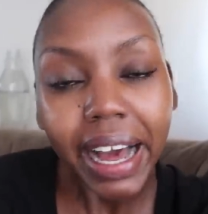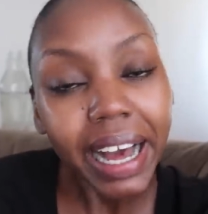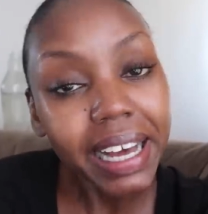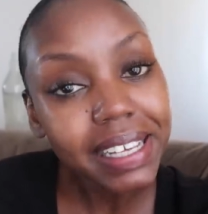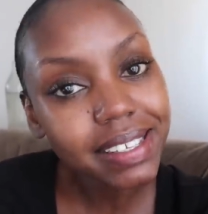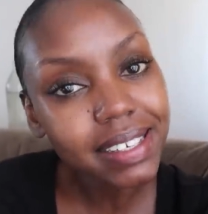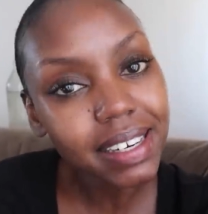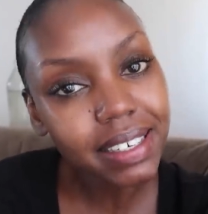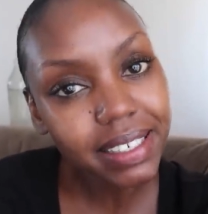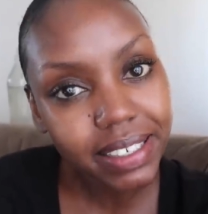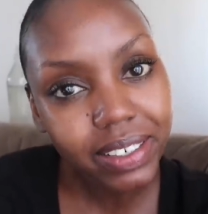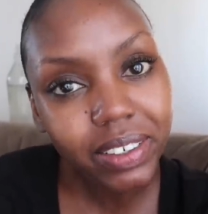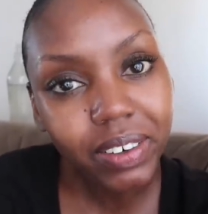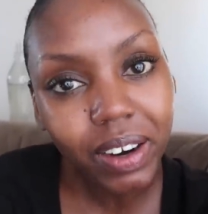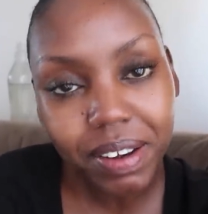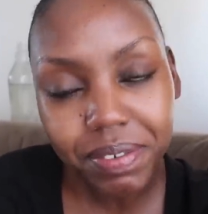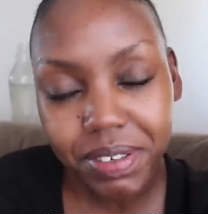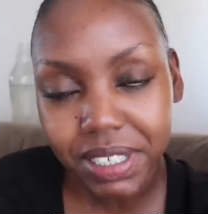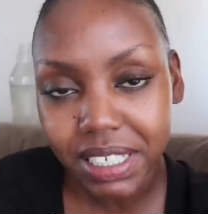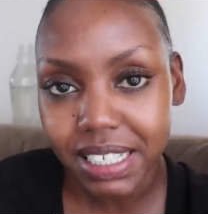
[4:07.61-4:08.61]
I studied
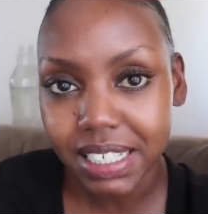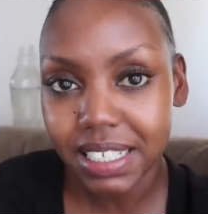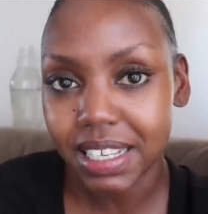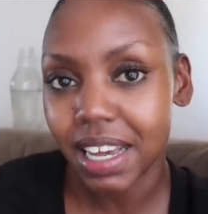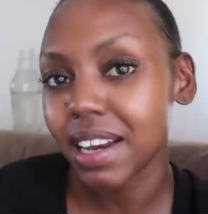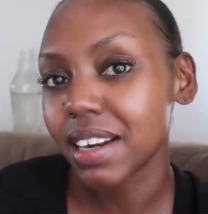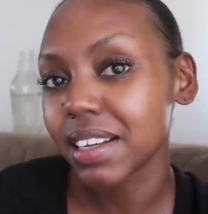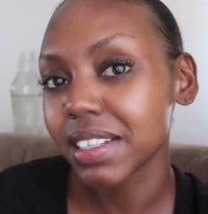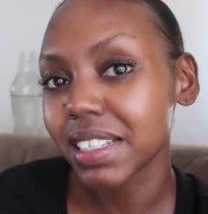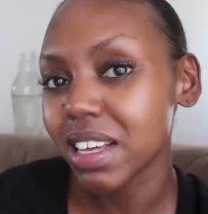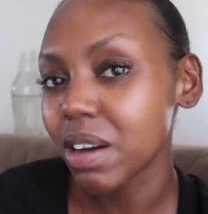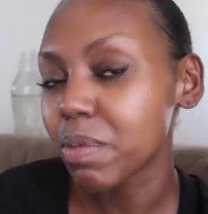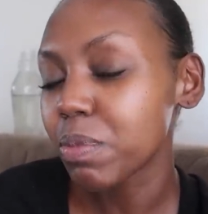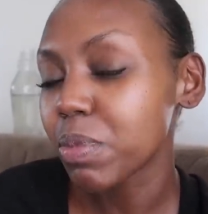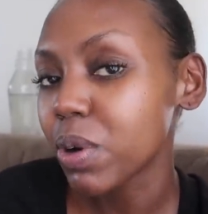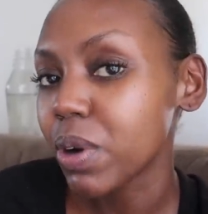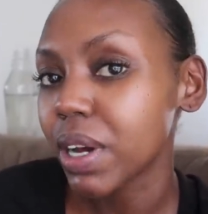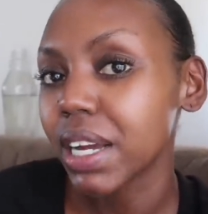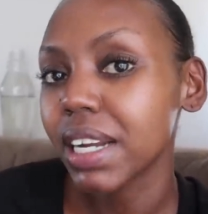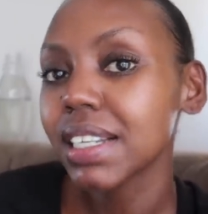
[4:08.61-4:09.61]
graphic design at some
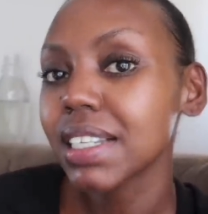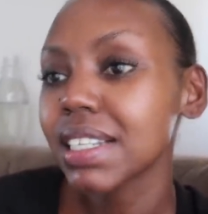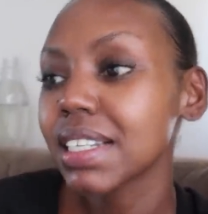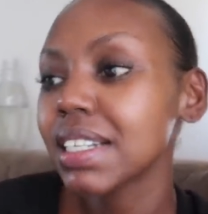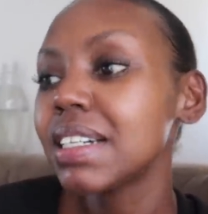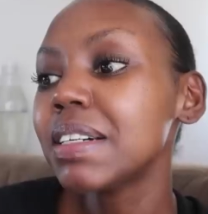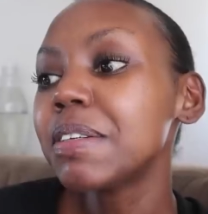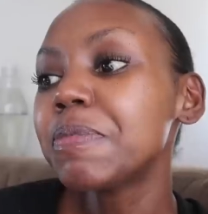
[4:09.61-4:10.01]
point